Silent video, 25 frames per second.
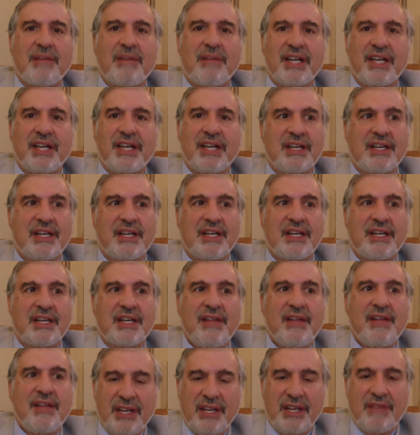idea,
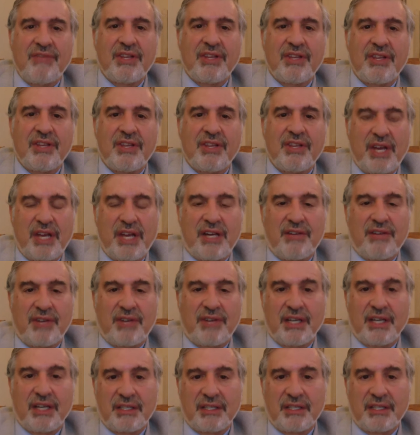and even though
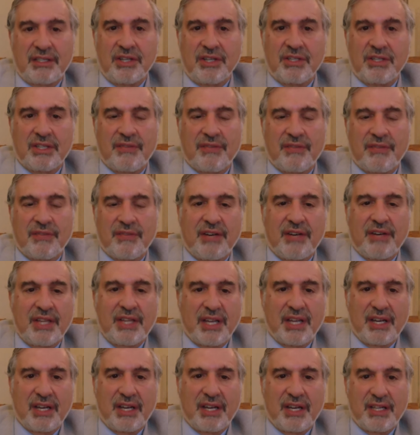Joseph Henry, the
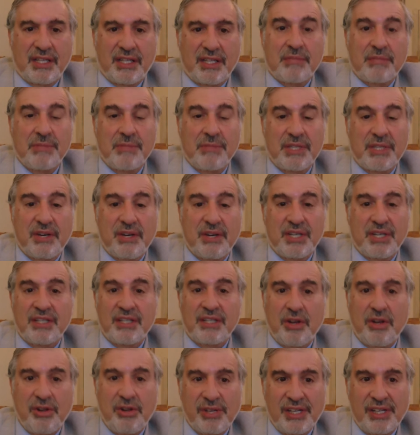head of the Smithsonian,
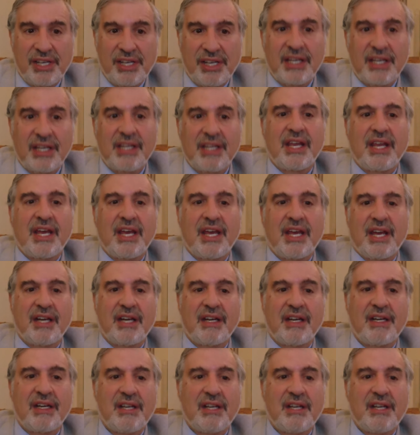told Lincoln that